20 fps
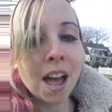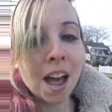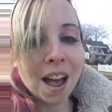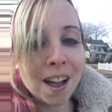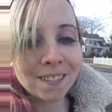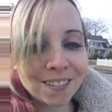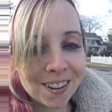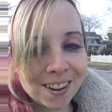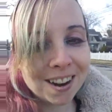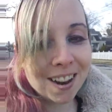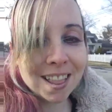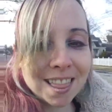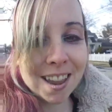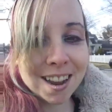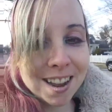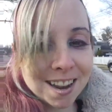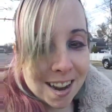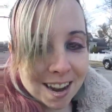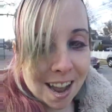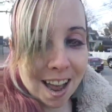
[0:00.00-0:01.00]
I'm gonna
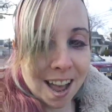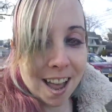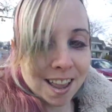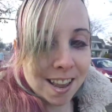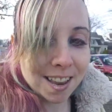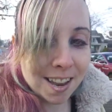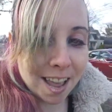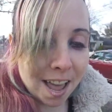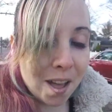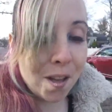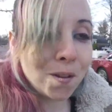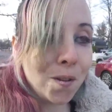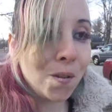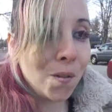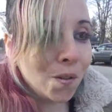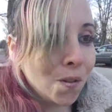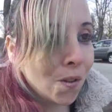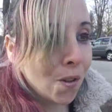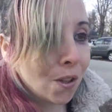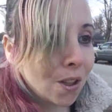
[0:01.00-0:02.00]
let you guys go.
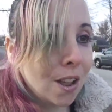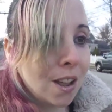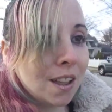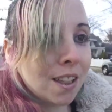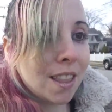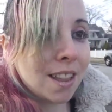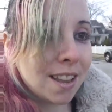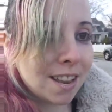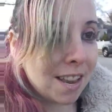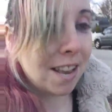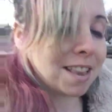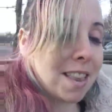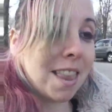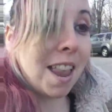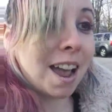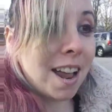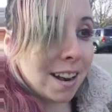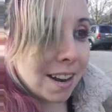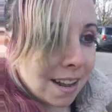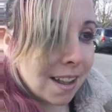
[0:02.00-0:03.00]
This is
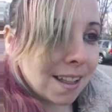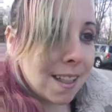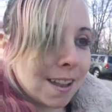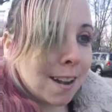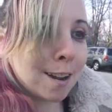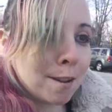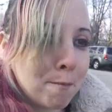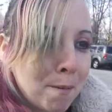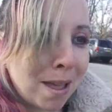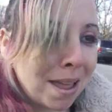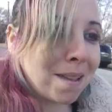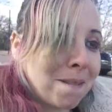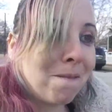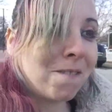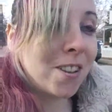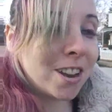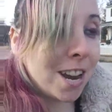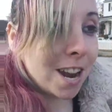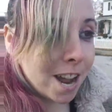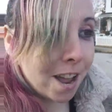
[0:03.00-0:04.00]
not a clickbait
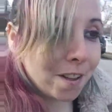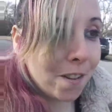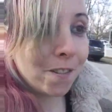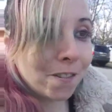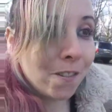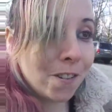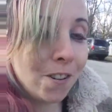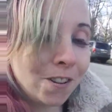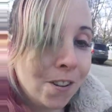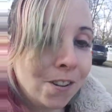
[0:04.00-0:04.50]
video.